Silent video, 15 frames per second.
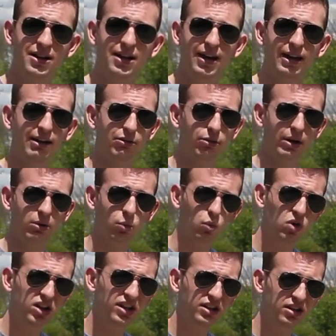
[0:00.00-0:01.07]
and at around
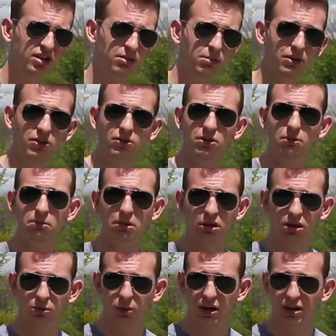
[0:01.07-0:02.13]
1 a.m., the
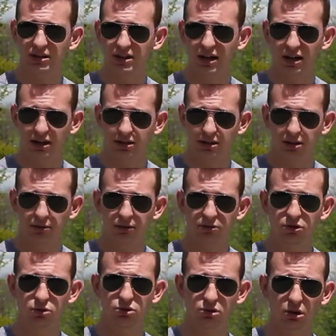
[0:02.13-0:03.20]
Milky Way is high enough
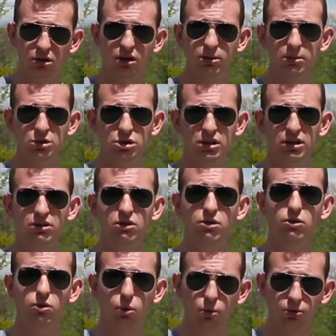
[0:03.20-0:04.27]
to start imaging the
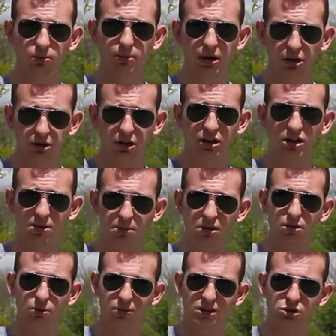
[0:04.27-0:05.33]
North American
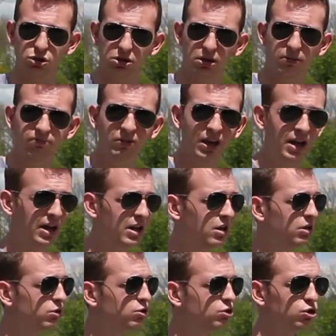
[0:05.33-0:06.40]
Nebula region
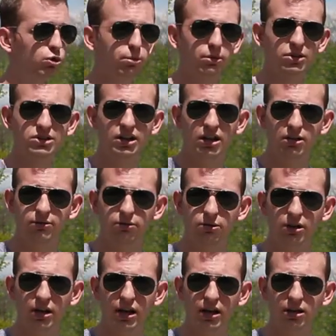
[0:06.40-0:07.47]
super excited for
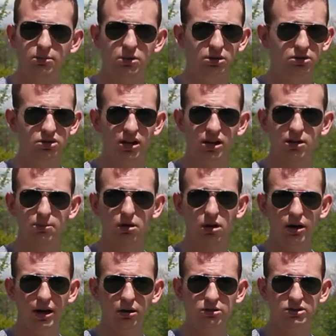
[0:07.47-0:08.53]
tonight. I'm going to stay up
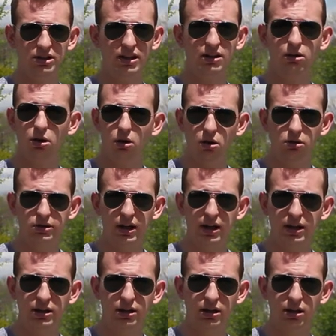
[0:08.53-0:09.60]
outside all
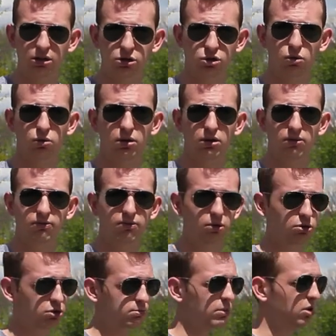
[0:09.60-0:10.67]
night and enjoy the
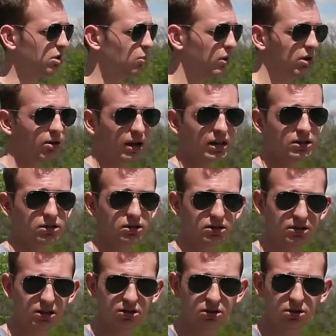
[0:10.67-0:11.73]
first Milky Way rise of the
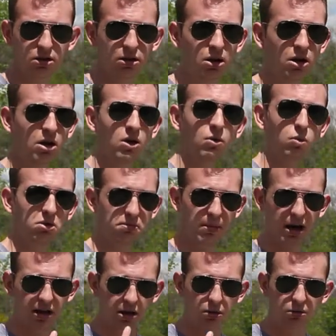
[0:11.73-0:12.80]
season with
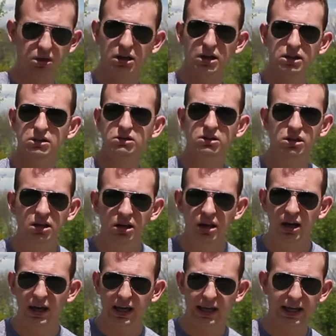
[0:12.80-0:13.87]
my own eyes.
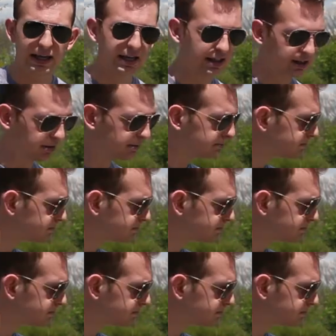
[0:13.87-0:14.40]
And